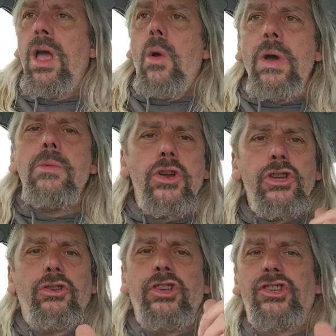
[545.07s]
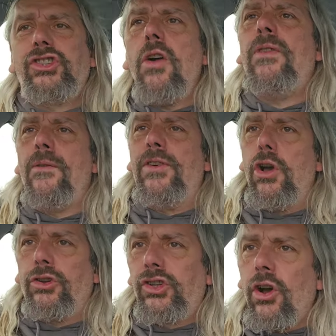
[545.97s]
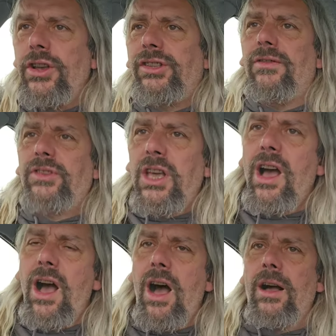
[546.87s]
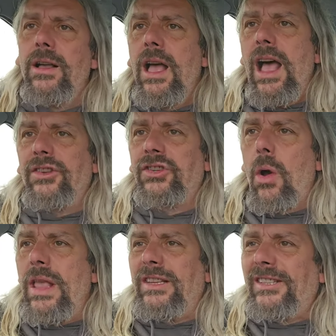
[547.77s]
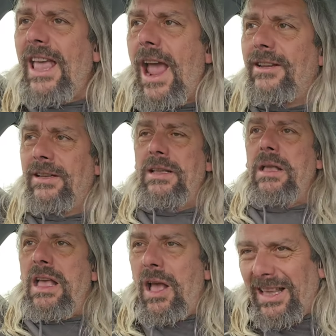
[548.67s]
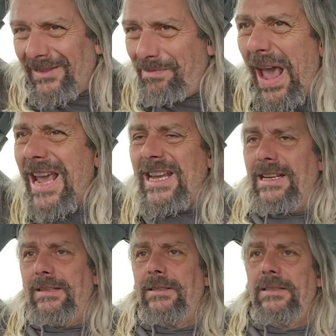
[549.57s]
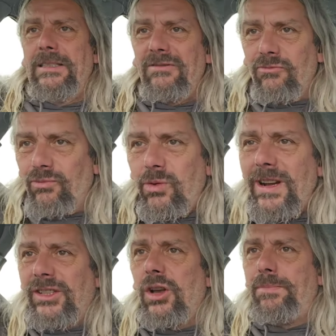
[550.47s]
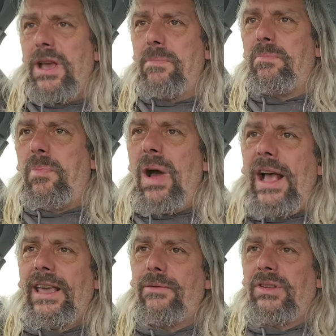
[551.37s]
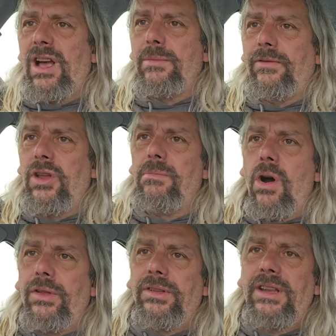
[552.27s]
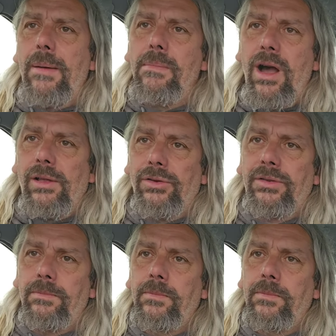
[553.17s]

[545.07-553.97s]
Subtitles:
We want you to suffer for your choice of car. And so instead, pain right up your back every time you've done more than 10 miles.